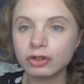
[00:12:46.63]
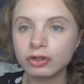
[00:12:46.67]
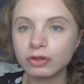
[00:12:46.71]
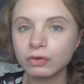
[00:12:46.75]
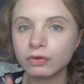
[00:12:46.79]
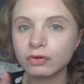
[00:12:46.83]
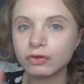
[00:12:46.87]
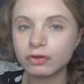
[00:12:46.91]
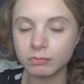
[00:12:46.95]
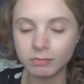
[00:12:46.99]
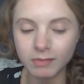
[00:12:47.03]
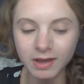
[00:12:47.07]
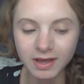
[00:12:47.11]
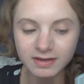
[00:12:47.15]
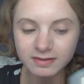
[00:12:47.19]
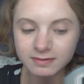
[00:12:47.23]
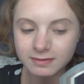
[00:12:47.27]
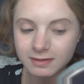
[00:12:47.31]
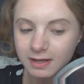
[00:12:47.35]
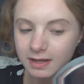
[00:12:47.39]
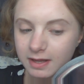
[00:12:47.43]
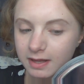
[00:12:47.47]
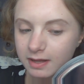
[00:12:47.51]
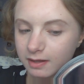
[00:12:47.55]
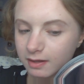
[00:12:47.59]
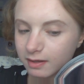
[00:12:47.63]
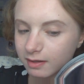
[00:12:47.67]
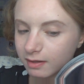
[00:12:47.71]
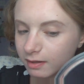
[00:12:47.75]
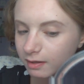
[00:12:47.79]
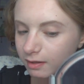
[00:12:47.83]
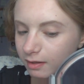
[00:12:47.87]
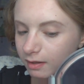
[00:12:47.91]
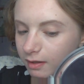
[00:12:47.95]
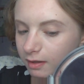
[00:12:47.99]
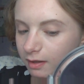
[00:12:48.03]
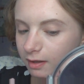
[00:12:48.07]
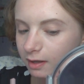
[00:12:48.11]
too
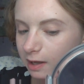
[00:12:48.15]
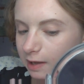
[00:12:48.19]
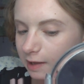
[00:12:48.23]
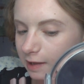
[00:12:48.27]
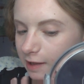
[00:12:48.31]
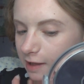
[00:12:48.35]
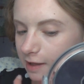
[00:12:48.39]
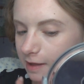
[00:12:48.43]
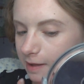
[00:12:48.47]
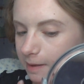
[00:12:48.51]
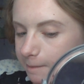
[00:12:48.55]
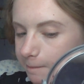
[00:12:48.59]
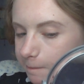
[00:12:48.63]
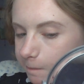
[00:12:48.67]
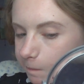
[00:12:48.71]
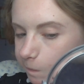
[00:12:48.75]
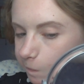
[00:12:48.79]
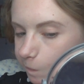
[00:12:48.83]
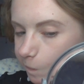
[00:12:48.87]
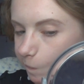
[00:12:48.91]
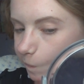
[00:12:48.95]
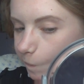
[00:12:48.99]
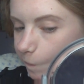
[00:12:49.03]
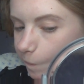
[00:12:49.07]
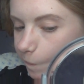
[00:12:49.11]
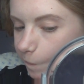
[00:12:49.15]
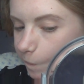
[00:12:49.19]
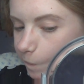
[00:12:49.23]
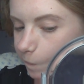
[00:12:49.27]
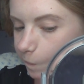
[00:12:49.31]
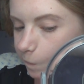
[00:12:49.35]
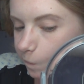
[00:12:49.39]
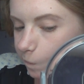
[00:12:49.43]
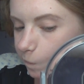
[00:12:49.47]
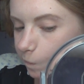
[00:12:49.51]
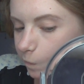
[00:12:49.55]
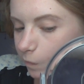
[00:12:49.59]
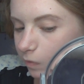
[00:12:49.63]
dramatic.
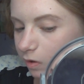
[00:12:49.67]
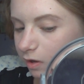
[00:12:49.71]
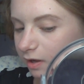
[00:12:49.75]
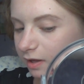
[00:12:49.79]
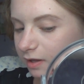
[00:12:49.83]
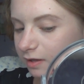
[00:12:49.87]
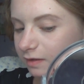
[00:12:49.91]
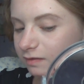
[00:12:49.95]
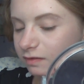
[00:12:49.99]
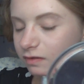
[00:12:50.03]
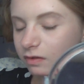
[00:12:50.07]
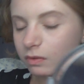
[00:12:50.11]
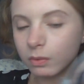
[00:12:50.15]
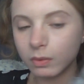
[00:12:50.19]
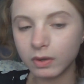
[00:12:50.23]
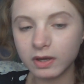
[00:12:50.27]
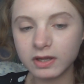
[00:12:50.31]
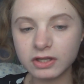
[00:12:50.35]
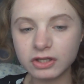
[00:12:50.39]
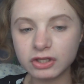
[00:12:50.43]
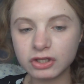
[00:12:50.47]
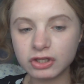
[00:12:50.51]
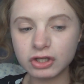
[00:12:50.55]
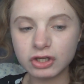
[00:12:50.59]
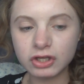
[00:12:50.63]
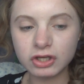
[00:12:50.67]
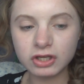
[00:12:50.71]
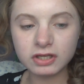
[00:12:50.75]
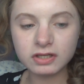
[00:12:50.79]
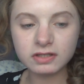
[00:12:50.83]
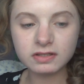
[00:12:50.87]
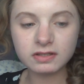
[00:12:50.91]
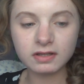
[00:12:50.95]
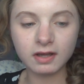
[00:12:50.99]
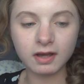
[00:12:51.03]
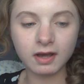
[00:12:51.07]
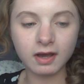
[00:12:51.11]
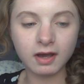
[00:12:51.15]
It's quite
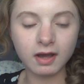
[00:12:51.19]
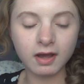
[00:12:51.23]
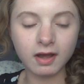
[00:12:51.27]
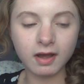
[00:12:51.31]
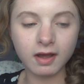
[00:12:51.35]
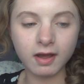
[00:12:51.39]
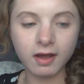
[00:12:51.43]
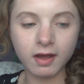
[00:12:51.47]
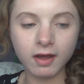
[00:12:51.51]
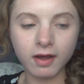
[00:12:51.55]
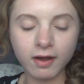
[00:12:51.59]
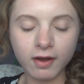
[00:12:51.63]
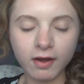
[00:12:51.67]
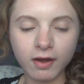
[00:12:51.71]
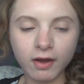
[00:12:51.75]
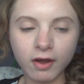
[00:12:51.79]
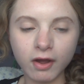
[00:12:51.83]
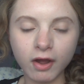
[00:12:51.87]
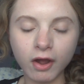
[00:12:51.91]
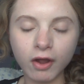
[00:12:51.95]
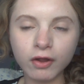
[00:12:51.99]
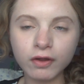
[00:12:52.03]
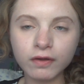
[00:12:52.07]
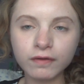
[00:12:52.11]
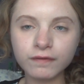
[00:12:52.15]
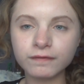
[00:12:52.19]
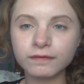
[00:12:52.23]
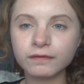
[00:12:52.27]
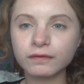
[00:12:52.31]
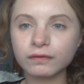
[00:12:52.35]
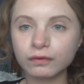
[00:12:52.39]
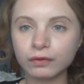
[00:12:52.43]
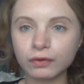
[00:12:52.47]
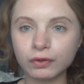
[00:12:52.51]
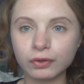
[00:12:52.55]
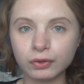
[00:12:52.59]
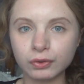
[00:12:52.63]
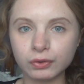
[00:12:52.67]
good.
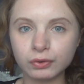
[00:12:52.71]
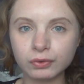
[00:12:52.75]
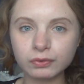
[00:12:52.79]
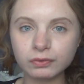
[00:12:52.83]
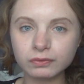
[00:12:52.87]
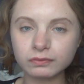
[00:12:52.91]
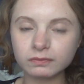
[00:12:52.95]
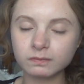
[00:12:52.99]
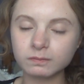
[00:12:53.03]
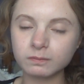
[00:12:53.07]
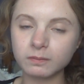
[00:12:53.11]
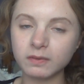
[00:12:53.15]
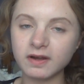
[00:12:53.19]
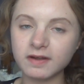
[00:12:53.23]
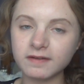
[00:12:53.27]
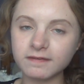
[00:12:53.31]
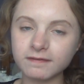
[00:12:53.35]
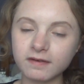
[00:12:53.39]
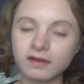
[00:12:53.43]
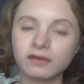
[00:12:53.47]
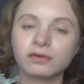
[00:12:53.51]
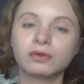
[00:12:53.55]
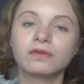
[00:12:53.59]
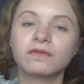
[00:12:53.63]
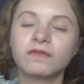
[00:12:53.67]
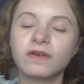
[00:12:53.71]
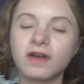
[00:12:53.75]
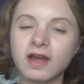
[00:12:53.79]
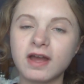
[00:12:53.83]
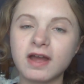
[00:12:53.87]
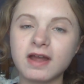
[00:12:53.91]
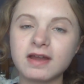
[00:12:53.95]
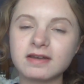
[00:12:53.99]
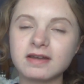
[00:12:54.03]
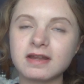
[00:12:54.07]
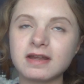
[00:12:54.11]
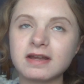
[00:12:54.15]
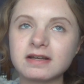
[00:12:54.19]
Overall, my final
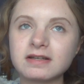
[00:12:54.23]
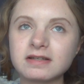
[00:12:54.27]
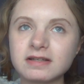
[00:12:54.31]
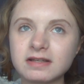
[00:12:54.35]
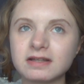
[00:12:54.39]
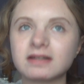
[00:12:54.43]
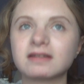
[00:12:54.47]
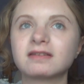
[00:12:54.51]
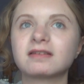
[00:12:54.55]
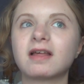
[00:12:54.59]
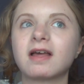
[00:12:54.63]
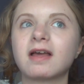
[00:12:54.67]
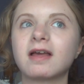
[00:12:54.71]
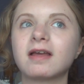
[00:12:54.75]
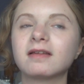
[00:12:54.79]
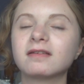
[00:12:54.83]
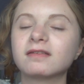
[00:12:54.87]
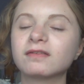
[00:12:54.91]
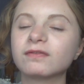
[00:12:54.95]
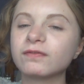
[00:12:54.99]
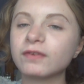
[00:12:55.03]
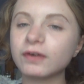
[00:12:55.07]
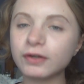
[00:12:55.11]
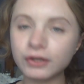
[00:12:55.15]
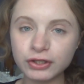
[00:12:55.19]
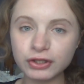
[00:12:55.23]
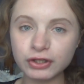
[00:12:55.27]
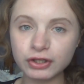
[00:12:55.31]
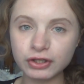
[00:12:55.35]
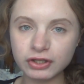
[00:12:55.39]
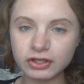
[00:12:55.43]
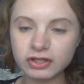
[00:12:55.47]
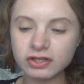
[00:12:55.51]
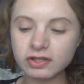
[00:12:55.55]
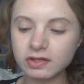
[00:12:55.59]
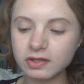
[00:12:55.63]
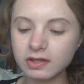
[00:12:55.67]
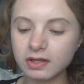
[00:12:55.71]
verdict is that it's very
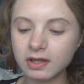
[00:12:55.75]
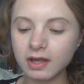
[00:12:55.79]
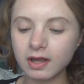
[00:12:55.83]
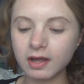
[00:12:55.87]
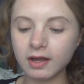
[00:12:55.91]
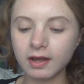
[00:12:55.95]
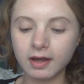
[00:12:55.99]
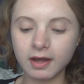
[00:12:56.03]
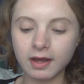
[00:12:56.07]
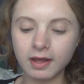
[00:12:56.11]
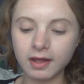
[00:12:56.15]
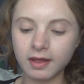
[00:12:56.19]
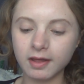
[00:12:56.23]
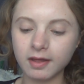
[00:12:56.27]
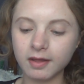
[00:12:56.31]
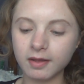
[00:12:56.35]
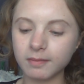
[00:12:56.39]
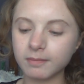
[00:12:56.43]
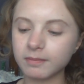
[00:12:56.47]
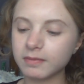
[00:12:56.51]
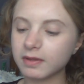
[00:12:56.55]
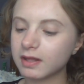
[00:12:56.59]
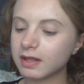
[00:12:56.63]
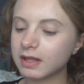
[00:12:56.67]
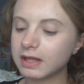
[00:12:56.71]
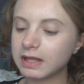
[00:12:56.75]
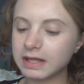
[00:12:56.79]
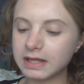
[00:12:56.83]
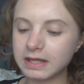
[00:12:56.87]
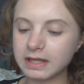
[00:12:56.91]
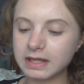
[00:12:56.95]
good. I